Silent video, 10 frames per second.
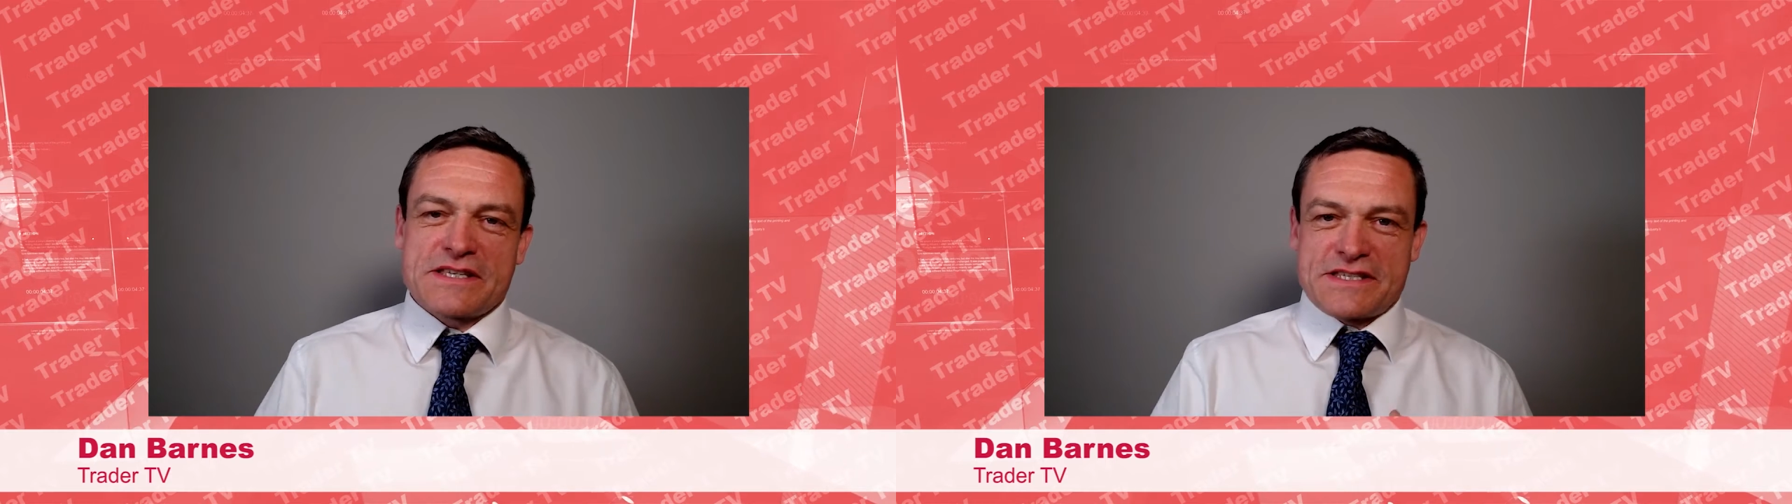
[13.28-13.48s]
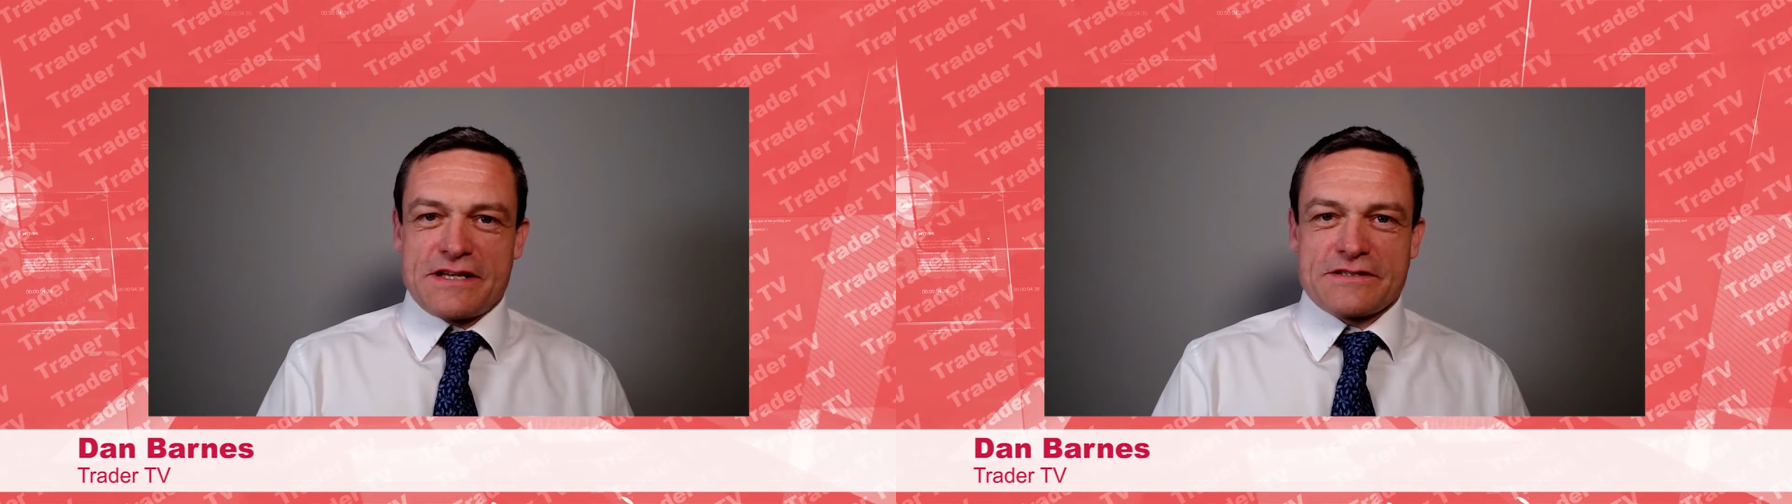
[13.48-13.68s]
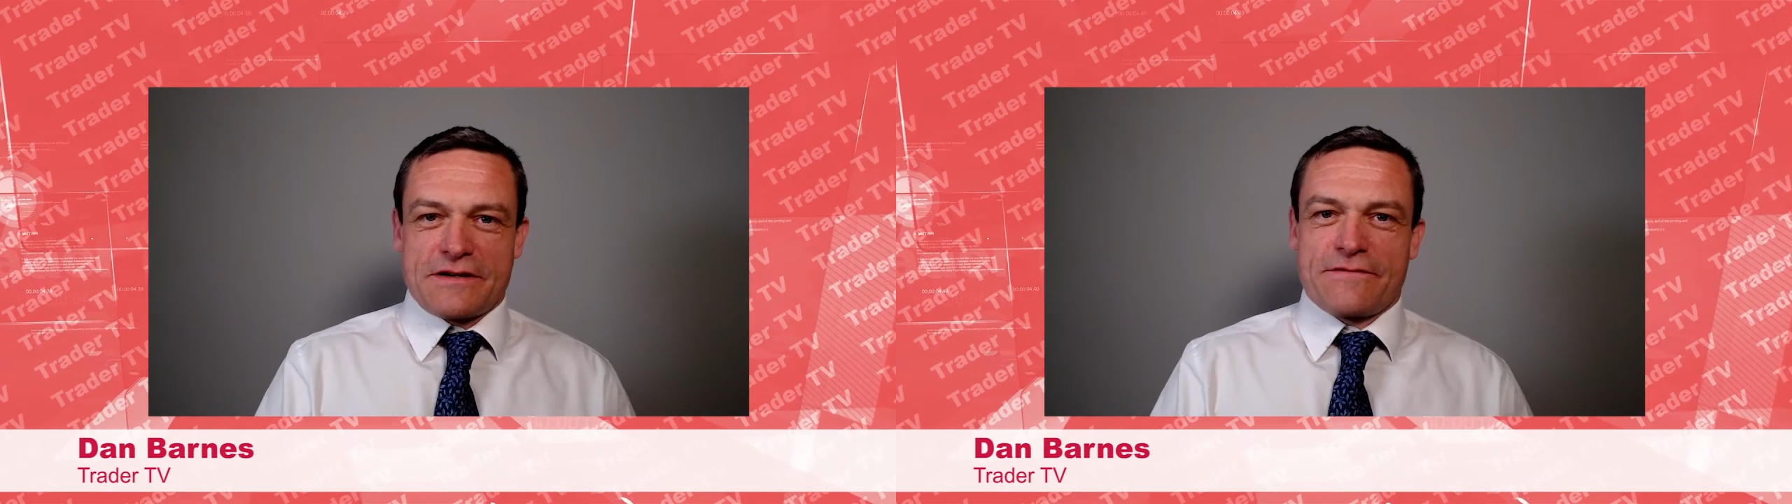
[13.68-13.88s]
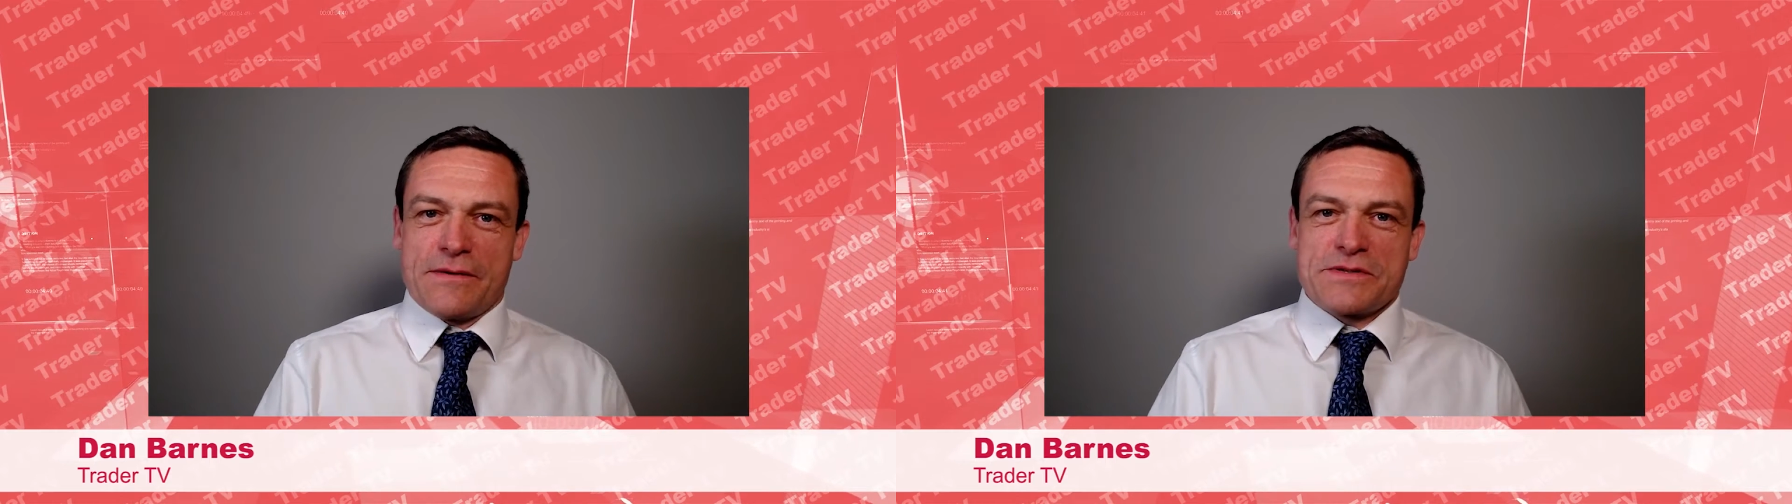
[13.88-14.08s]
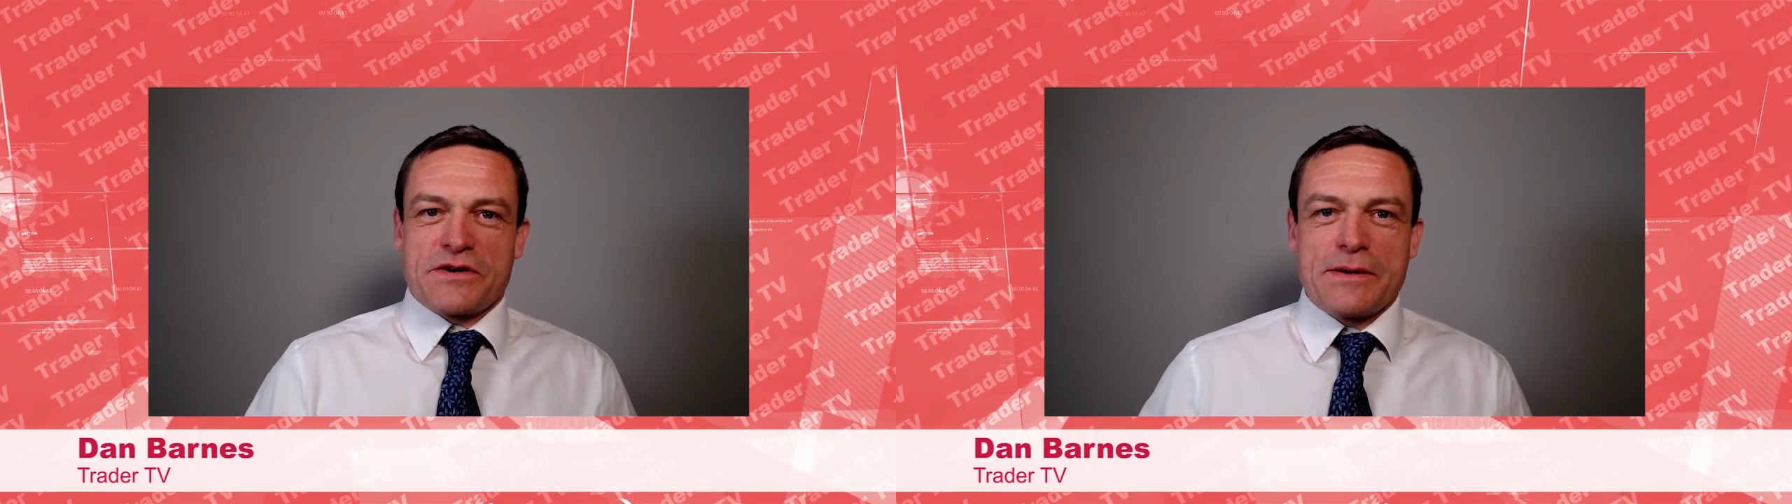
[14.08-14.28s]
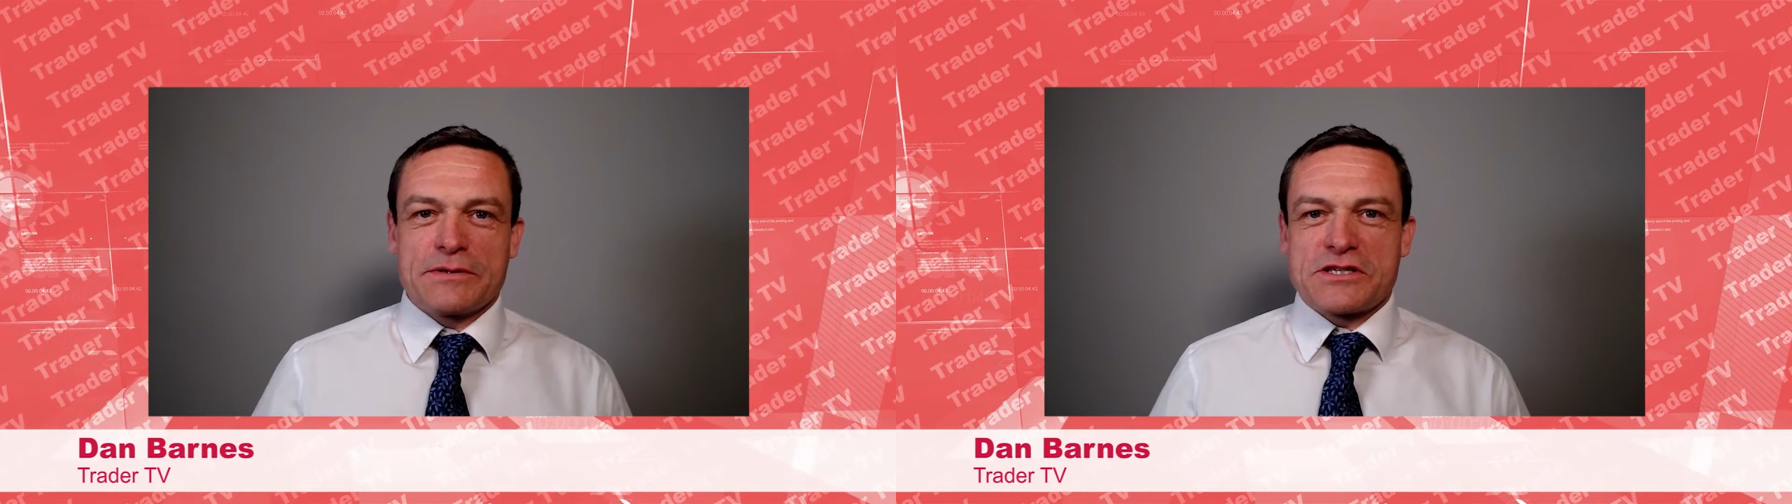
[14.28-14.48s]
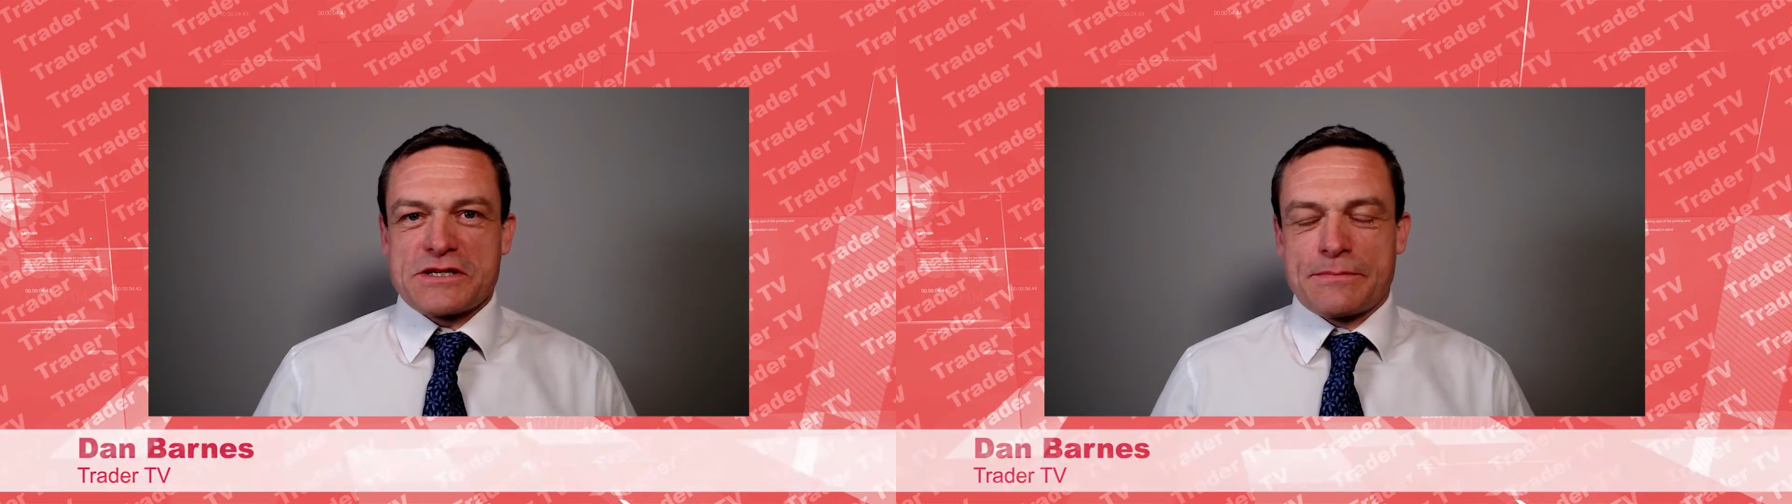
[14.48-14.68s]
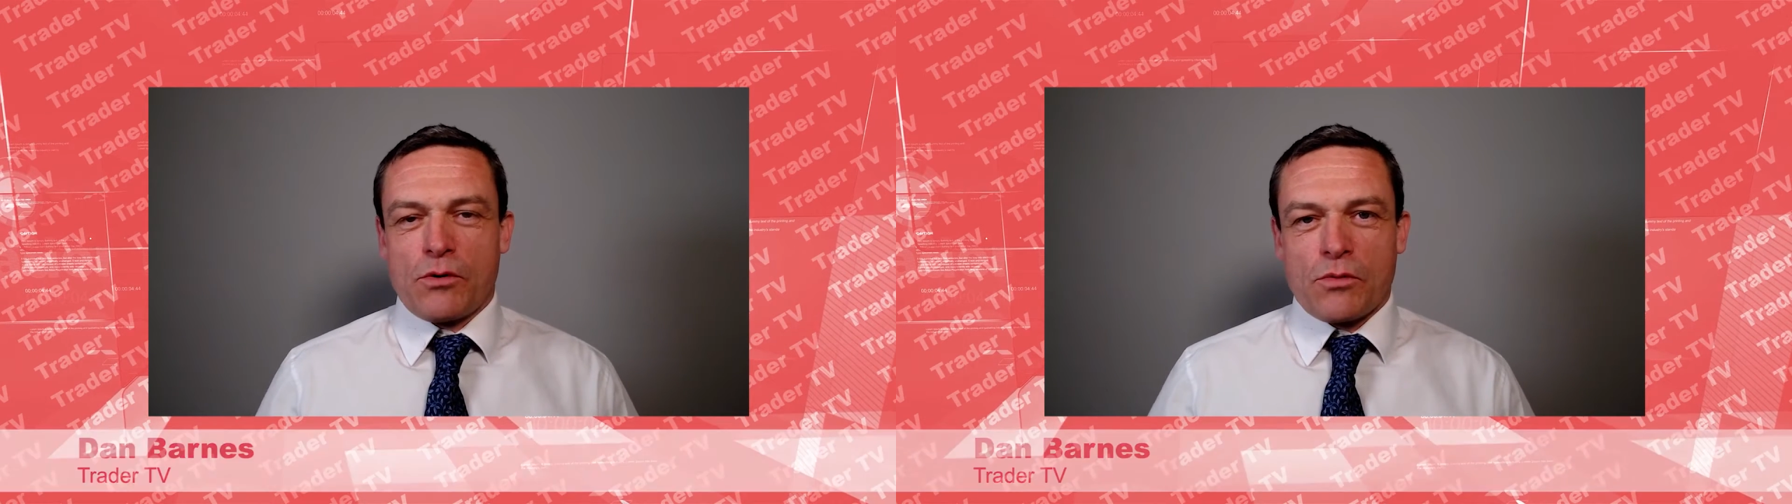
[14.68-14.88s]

that sell-side firms are able to support